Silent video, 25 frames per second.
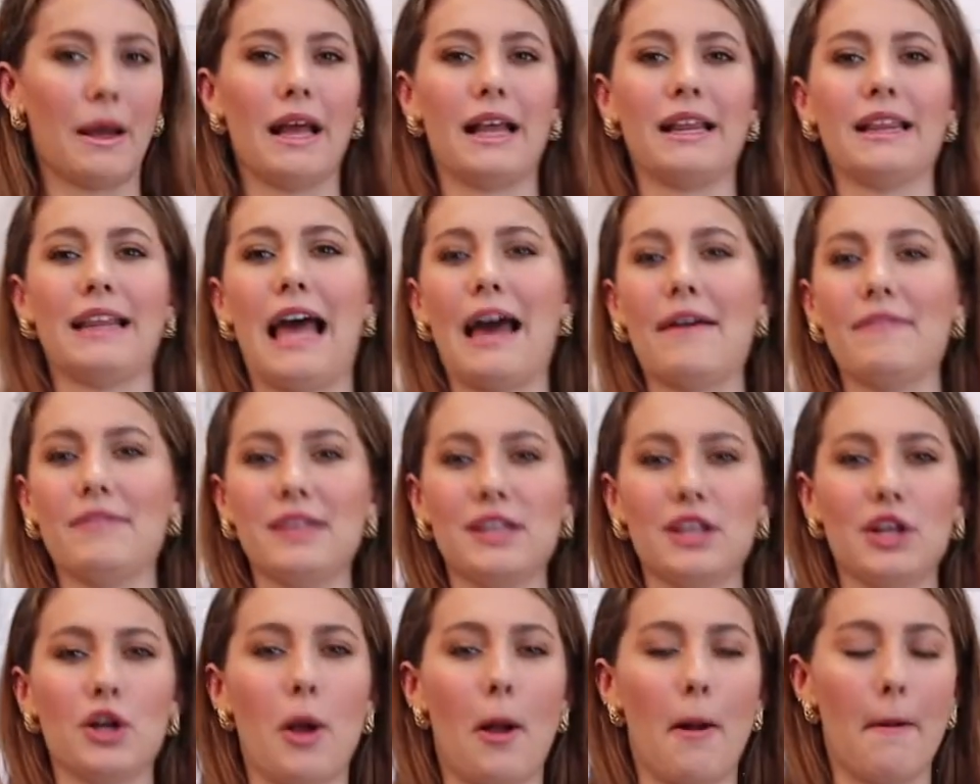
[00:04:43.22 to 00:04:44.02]
it'll have
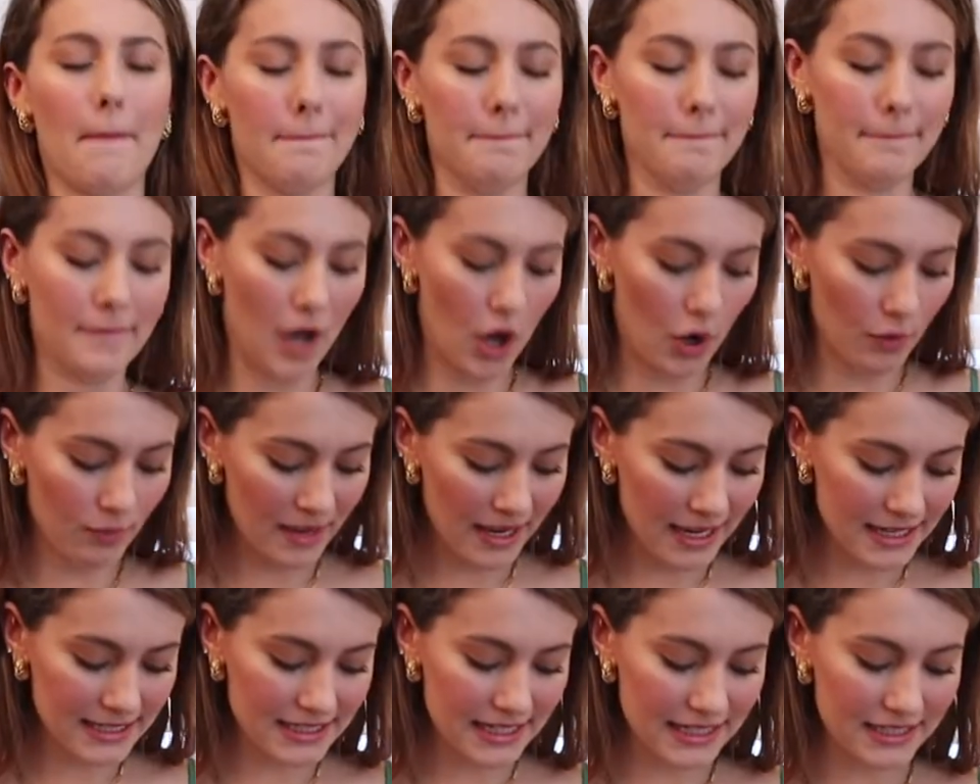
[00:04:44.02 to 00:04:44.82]
a little
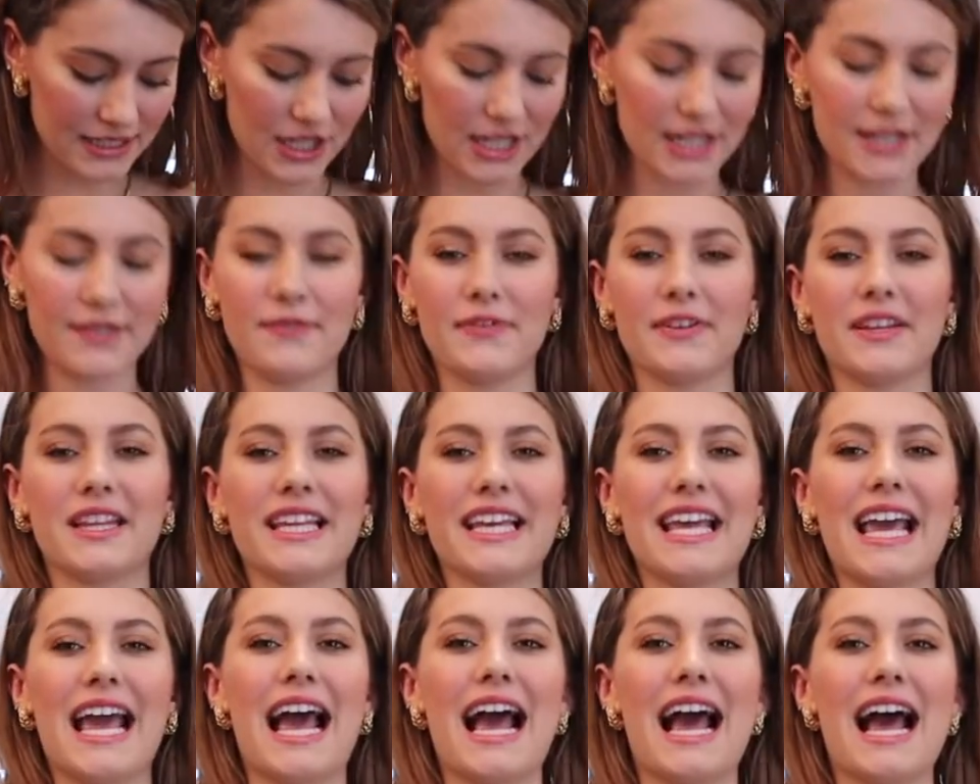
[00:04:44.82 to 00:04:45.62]
moment. It
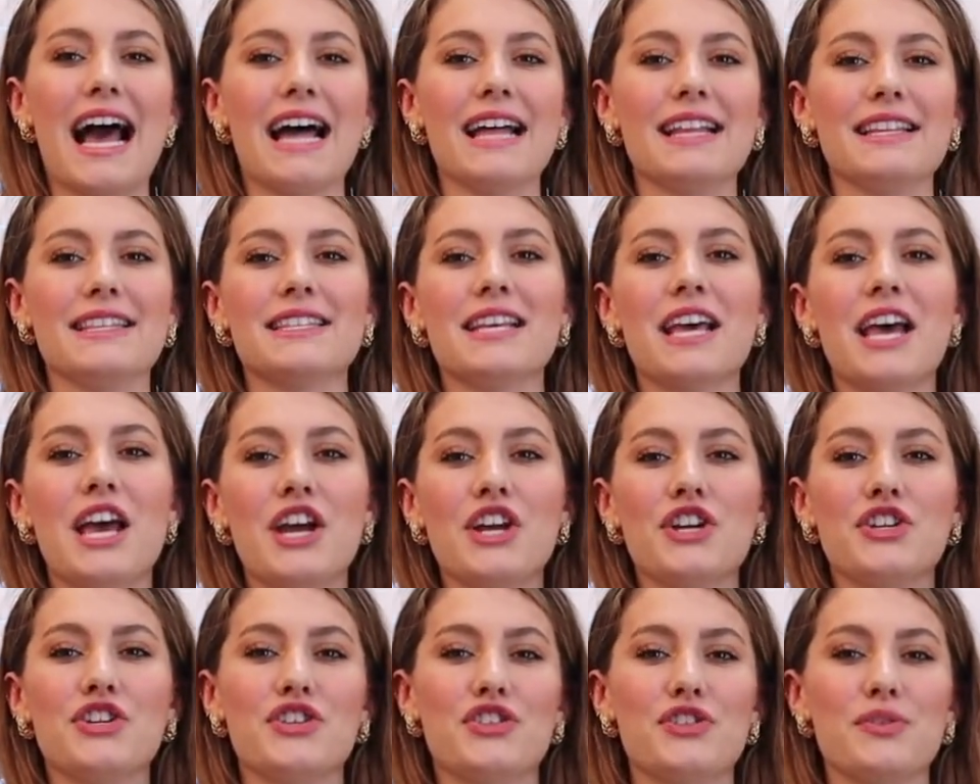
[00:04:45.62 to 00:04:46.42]
definitely adds
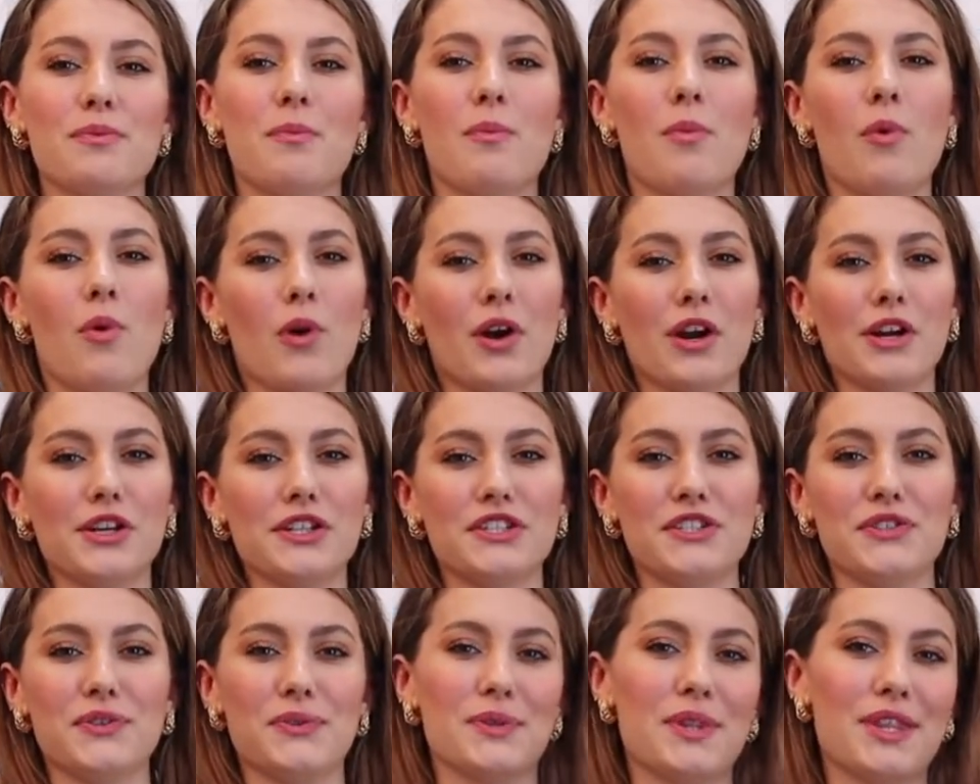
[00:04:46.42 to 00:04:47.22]
just more
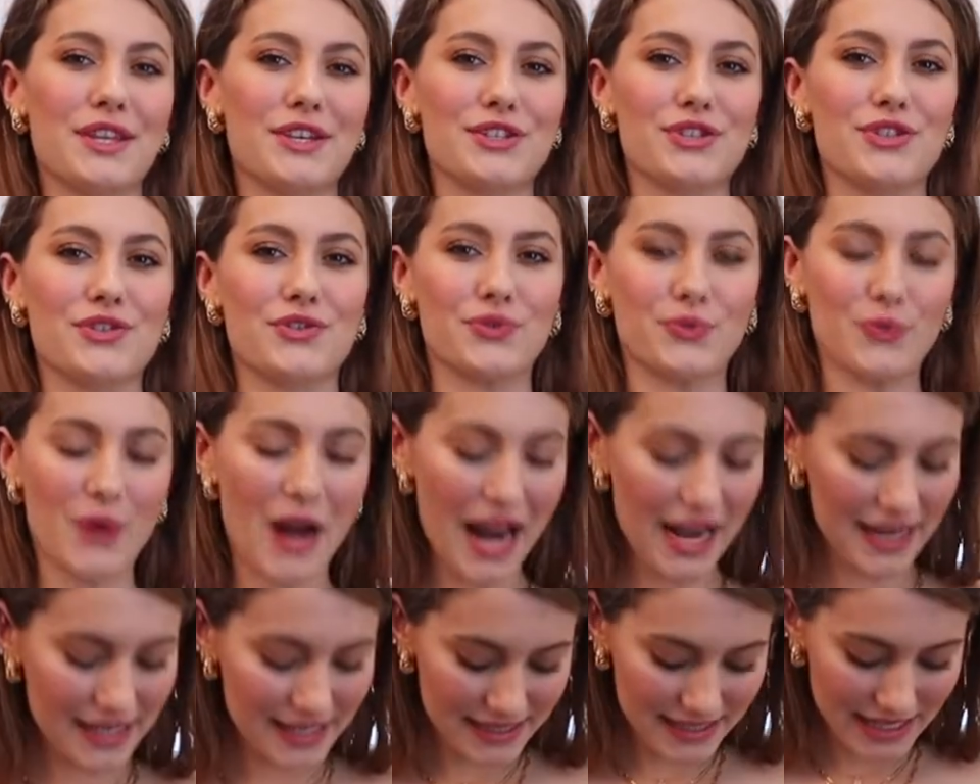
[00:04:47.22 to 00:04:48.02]
to this
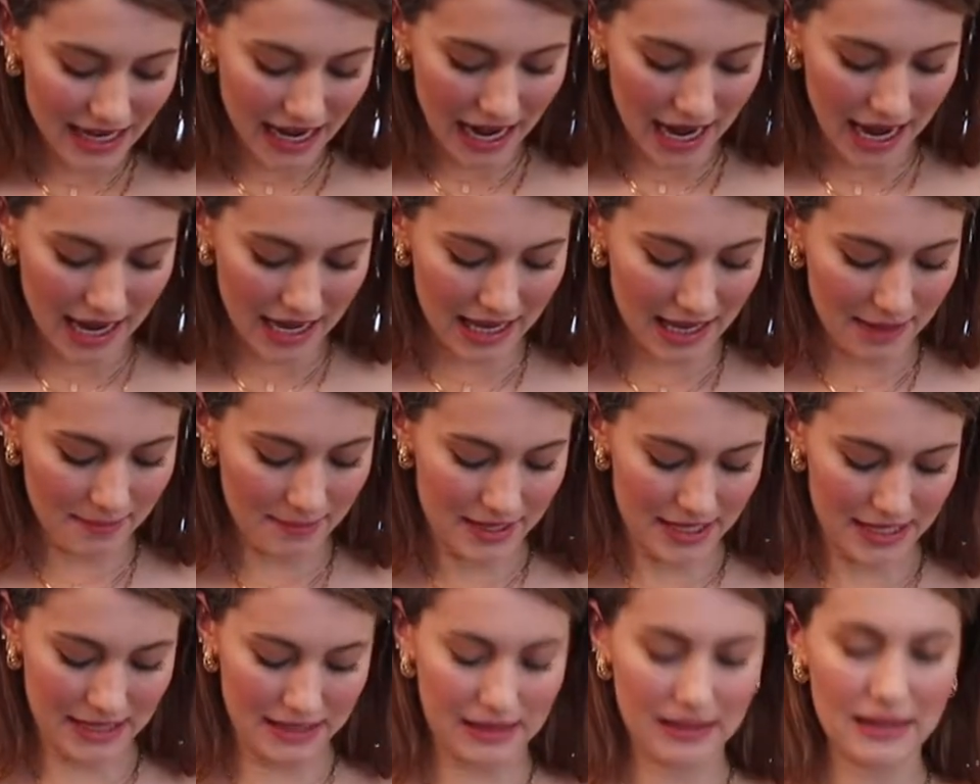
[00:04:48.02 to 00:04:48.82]
dress. I
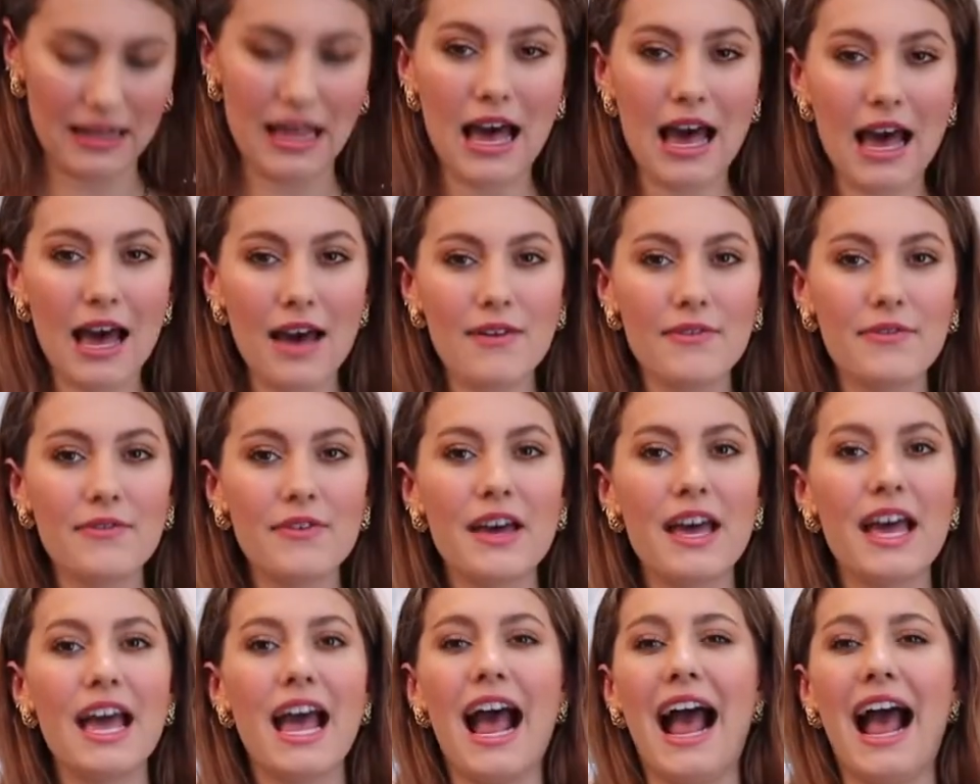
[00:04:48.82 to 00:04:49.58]
am in love.